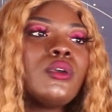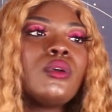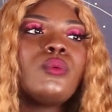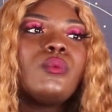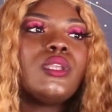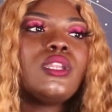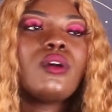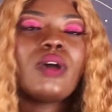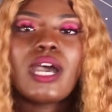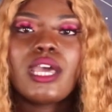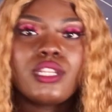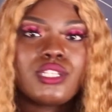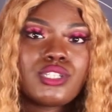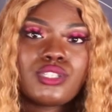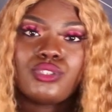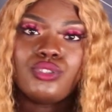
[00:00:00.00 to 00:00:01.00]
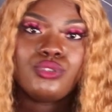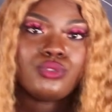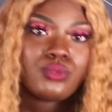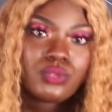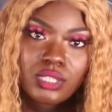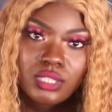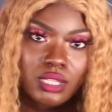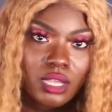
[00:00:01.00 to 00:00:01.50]
We know how to just
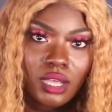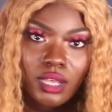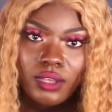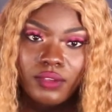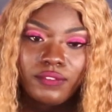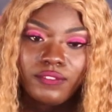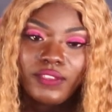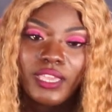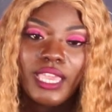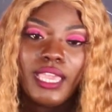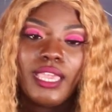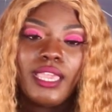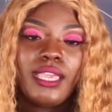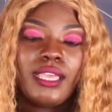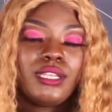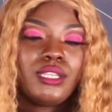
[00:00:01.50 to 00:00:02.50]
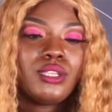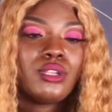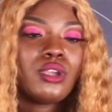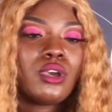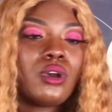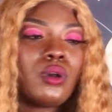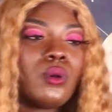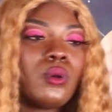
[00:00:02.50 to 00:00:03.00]
do stuff, and you
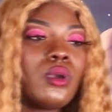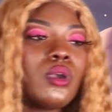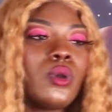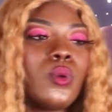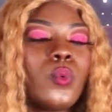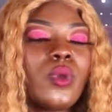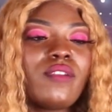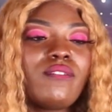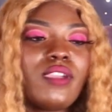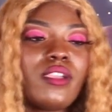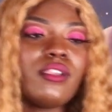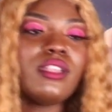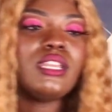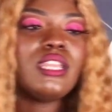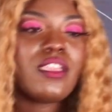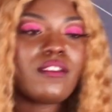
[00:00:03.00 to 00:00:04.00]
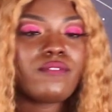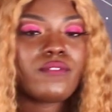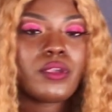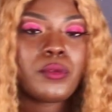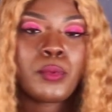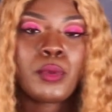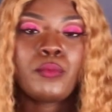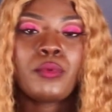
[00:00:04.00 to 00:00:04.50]
know, we're very
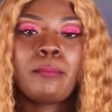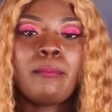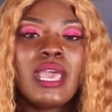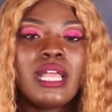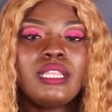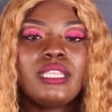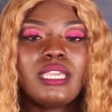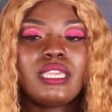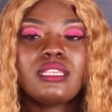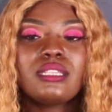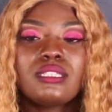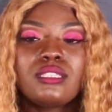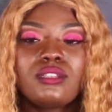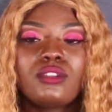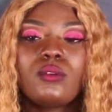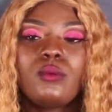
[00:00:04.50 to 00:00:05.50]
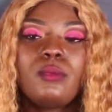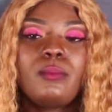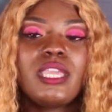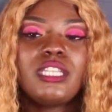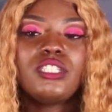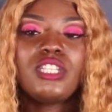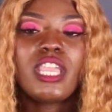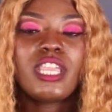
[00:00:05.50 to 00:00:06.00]
different. We're rebellious, you know, we
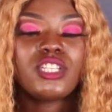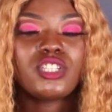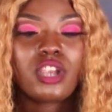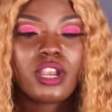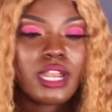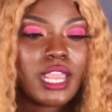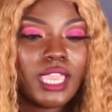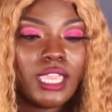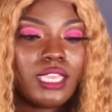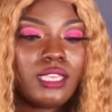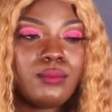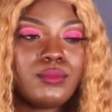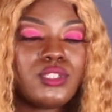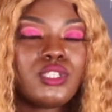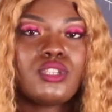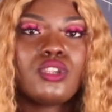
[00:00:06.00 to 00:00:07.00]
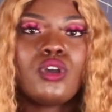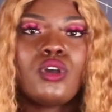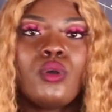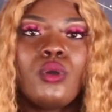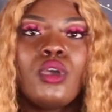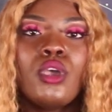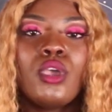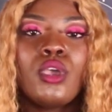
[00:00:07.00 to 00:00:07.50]
may change our names, you
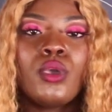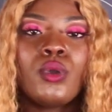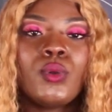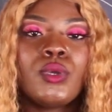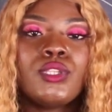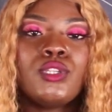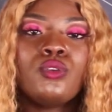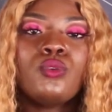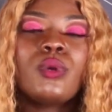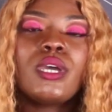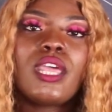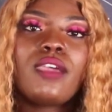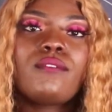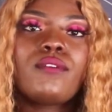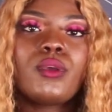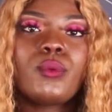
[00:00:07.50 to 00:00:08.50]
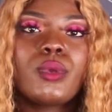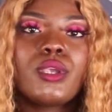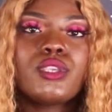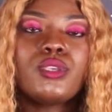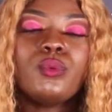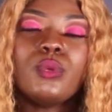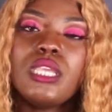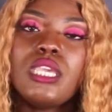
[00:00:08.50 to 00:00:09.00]
know, we do whatever. We're
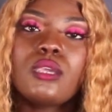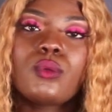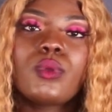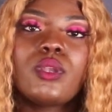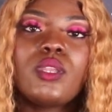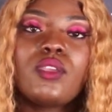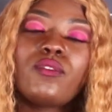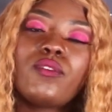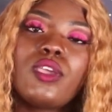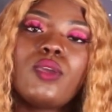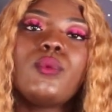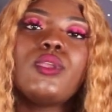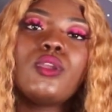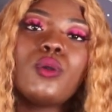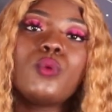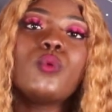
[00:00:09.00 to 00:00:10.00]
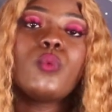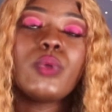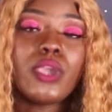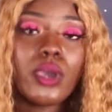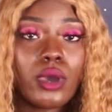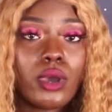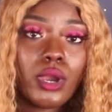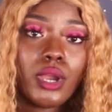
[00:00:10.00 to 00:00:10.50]
unique, we're different, we know who
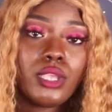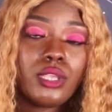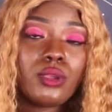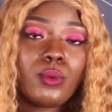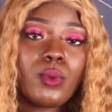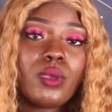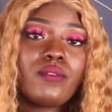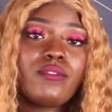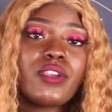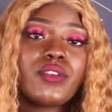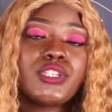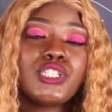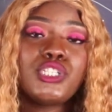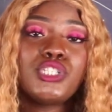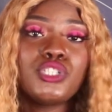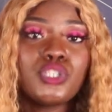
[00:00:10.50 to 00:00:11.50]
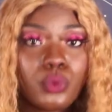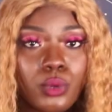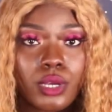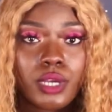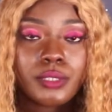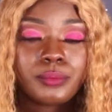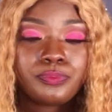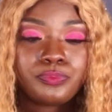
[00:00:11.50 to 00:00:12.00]
we are. You know, we're very
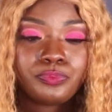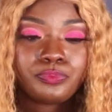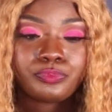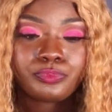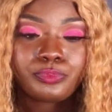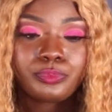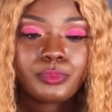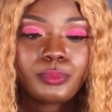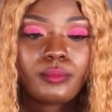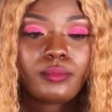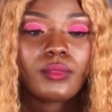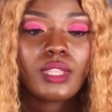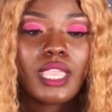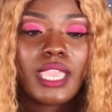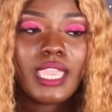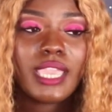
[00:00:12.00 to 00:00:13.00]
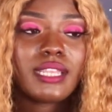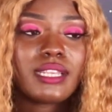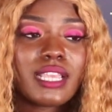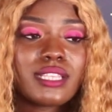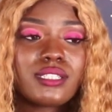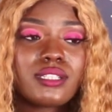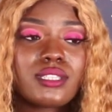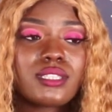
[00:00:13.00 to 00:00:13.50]
sure, and
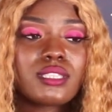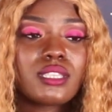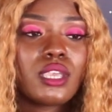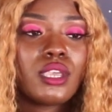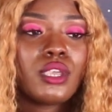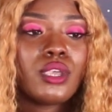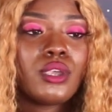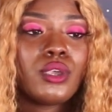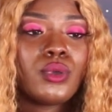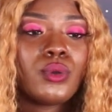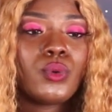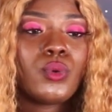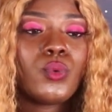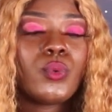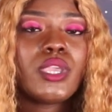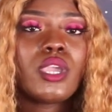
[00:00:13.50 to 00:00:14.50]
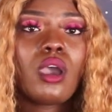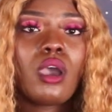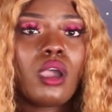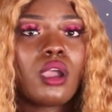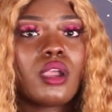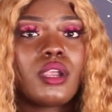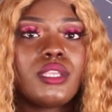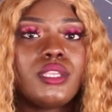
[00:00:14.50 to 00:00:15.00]
that's just who we
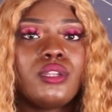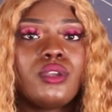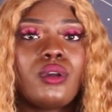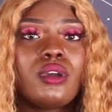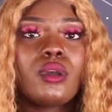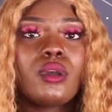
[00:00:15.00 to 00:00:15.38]
are. You know,